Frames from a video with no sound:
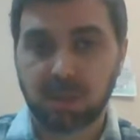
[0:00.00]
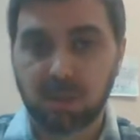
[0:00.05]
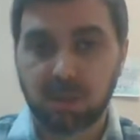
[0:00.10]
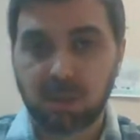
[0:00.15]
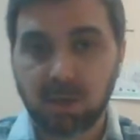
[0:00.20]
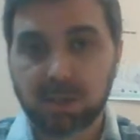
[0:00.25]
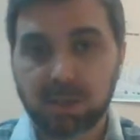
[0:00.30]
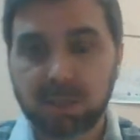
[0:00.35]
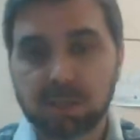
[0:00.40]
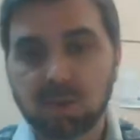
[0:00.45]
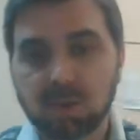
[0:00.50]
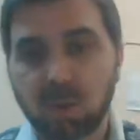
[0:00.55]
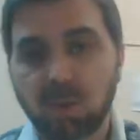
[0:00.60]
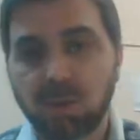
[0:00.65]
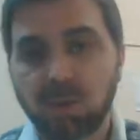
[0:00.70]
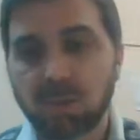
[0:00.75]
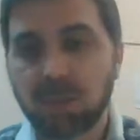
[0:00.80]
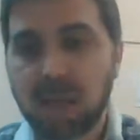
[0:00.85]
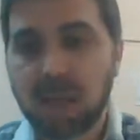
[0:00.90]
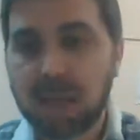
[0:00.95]
Okay, so
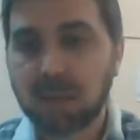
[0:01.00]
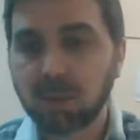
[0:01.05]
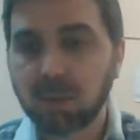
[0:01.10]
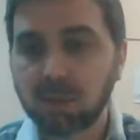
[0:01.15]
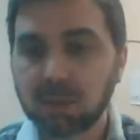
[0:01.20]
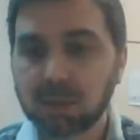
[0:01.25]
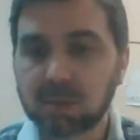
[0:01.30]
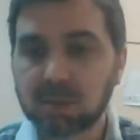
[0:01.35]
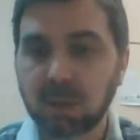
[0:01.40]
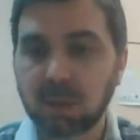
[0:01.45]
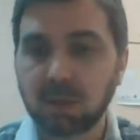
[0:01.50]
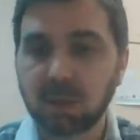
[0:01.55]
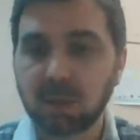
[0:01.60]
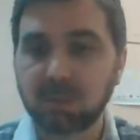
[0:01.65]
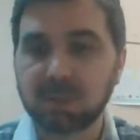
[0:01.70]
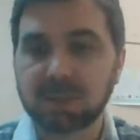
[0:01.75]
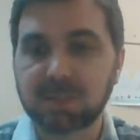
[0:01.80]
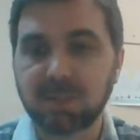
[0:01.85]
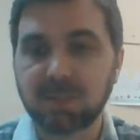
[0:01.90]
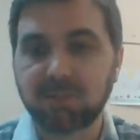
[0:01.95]
that looks a little
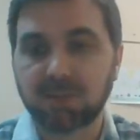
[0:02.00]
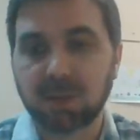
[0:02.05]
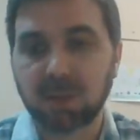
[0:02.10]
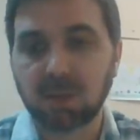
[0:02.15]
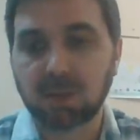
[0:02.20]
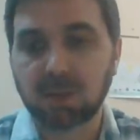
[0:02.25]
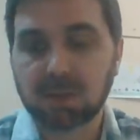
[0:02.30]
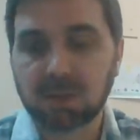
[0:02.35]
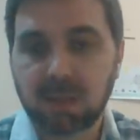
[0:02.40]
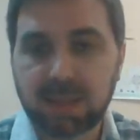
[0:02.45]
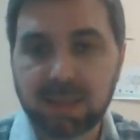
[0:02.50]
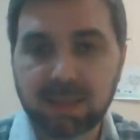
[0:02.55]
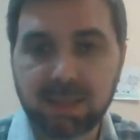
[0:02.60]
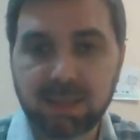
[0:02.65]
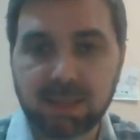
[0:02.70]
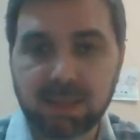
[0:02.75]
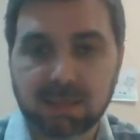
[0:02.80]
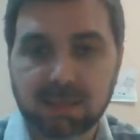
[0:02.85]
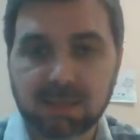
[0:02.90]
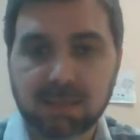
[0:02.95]
bit different. It looks like
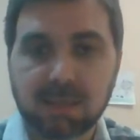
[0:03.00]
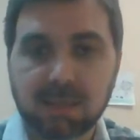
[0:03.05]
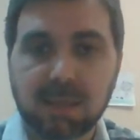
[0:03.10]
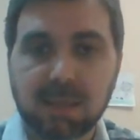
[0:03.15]
this.